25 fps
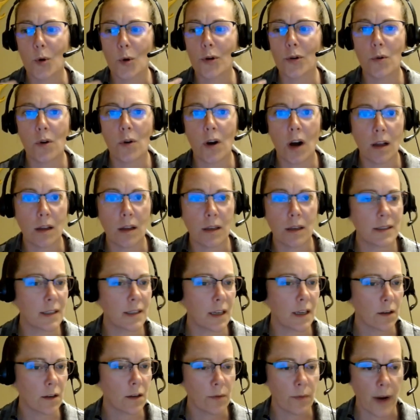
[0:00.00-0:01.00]
or you call a
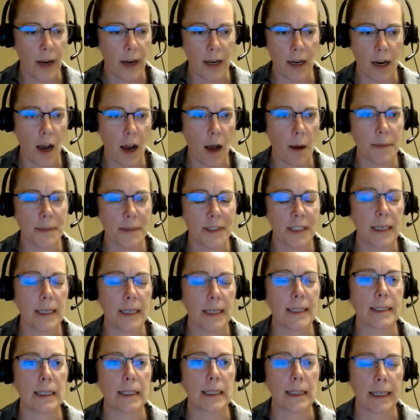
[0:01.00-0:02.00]
seller, right? Comes
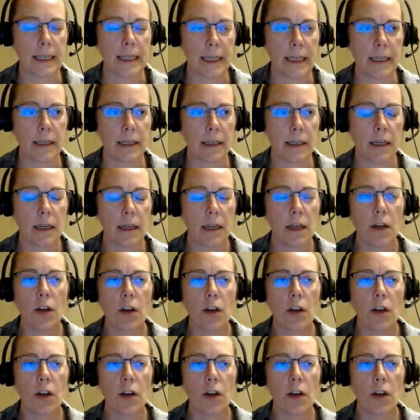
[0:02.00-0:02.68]
in as a lead.